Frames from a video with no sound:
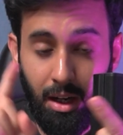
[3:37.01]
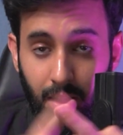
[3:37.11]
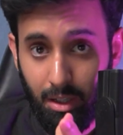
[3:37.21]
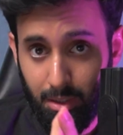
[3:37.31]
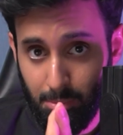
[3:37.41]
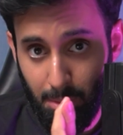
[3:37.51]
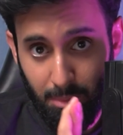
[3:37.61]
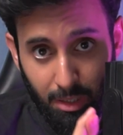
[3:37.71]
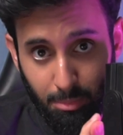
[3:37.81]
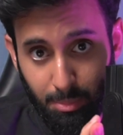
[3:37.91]

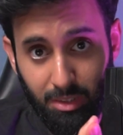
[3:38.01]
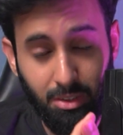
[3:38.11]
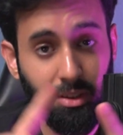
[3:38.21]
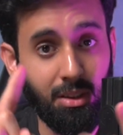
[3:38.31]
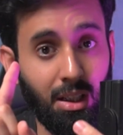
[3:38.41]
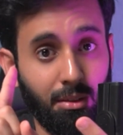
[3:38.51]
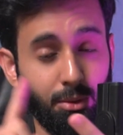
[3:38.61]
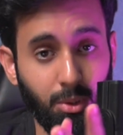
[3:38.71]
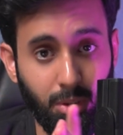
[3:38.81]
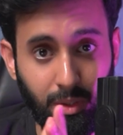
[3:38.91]
how to pace yourself,
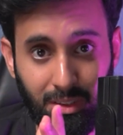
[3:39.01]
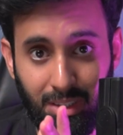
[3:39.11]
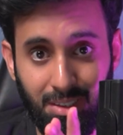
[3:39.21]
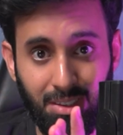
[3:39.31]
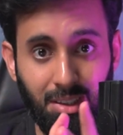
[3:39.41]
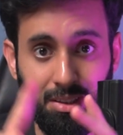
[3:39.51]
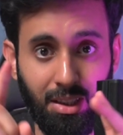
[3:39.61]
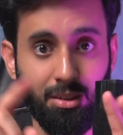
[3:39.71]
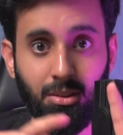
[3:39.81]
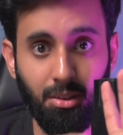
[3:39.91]
do a quick stationery
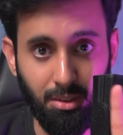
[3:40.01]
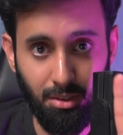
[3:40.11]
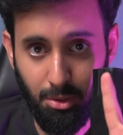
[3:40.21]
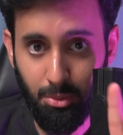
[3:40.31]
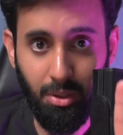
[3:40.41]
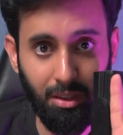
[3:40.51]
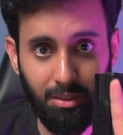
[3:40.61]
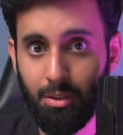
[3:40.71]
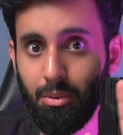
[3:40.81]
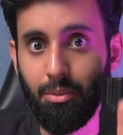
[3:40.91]
check. So these are the two things
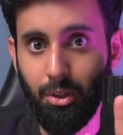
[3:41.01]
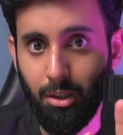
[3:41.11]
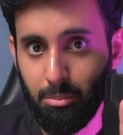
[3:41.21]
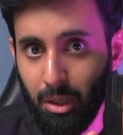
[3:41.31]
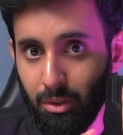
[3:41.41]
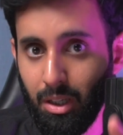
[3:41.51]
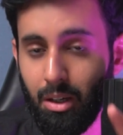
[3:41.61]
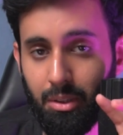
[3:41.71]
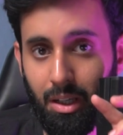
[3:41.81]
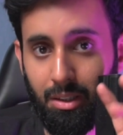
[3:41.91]
that we have talked about
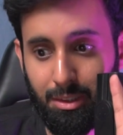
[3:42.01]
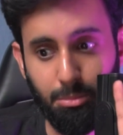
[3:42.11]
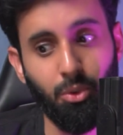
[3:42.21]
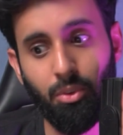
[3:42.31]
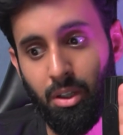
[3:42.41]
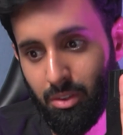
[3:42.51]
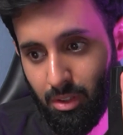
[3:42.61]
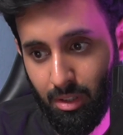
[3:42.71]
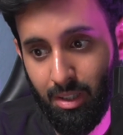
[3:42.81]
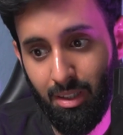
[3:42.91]
now. Now let's move on to
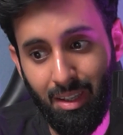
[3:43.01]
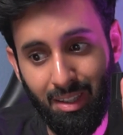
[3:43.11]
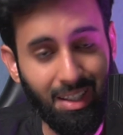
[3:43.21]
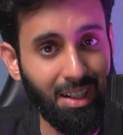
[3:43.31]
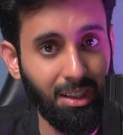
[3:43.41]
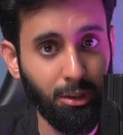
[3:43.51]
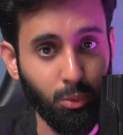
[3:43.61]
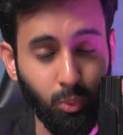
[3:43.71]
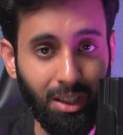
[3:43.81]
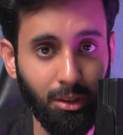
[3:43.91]
the third thing, and that
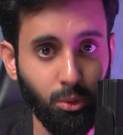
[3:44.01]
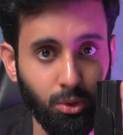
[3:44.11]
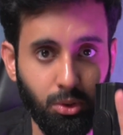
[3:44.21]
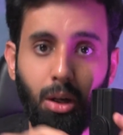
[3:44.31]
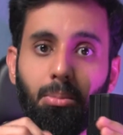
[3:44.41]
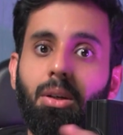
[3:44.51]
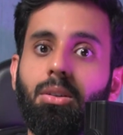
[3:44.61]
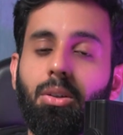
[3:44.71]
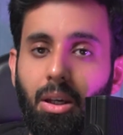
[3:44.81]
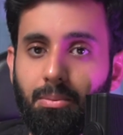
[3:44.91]
is when to stop.
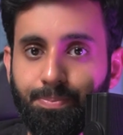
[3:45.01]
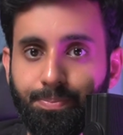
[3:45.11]
Okay.